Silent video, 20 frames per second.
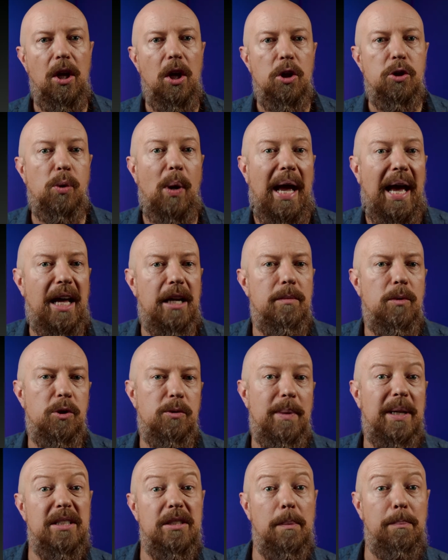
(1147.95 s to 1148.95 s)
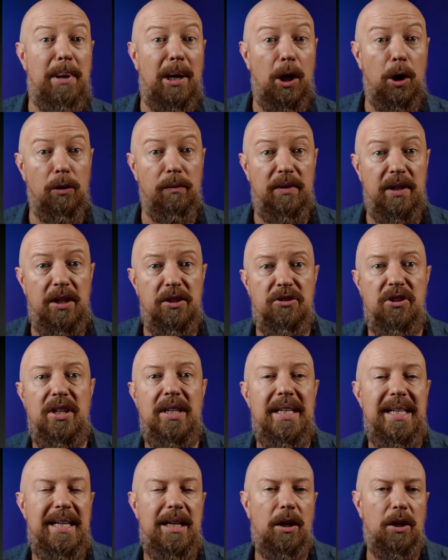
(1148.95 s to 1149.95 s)
So Atomos makes a pair of these, the
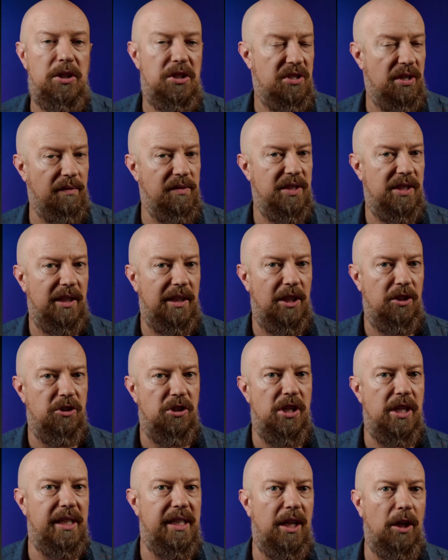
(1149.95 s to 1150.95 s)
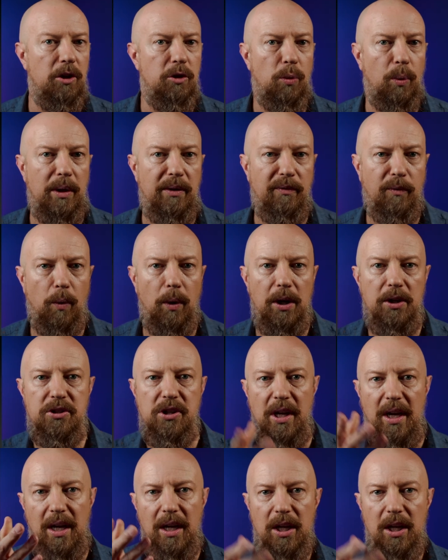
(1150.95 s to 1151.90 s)
Neon 17-inch and the Neon 24-inch.